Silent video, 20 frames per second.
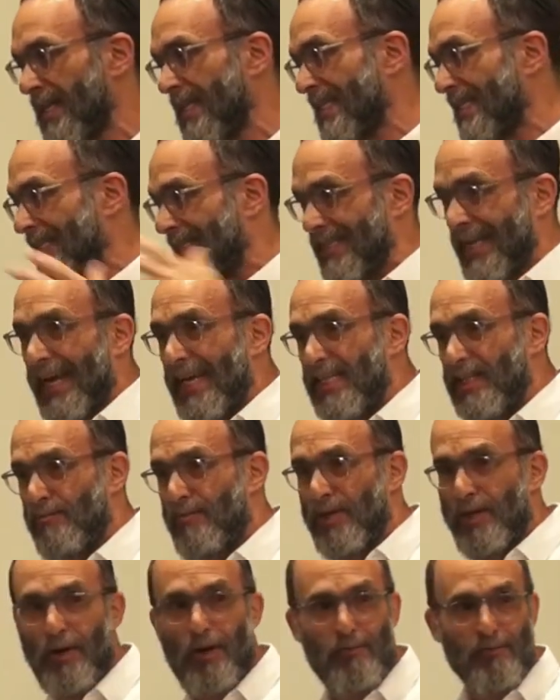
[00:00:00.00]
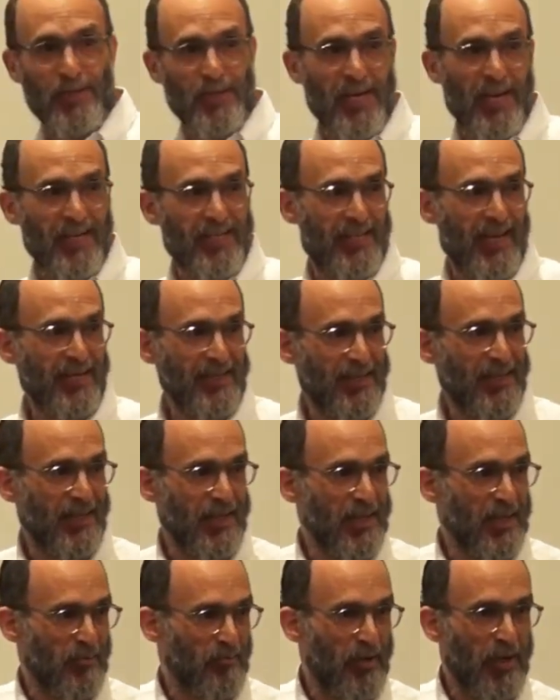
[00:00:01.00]
the state becomes the
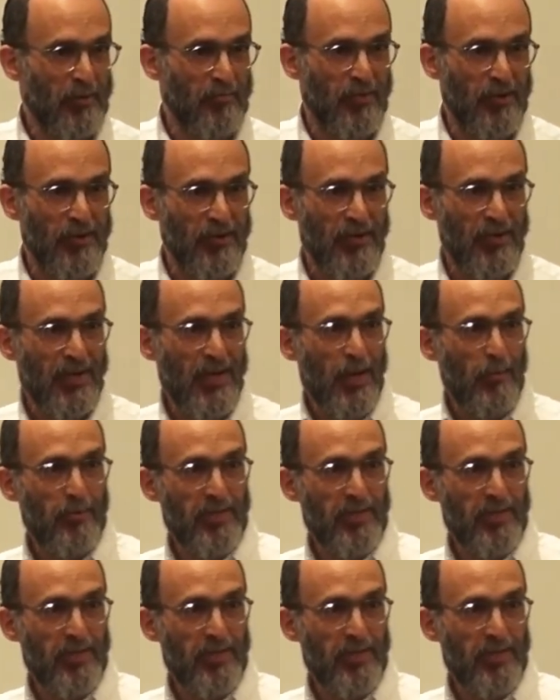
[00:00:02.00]
identity of the people,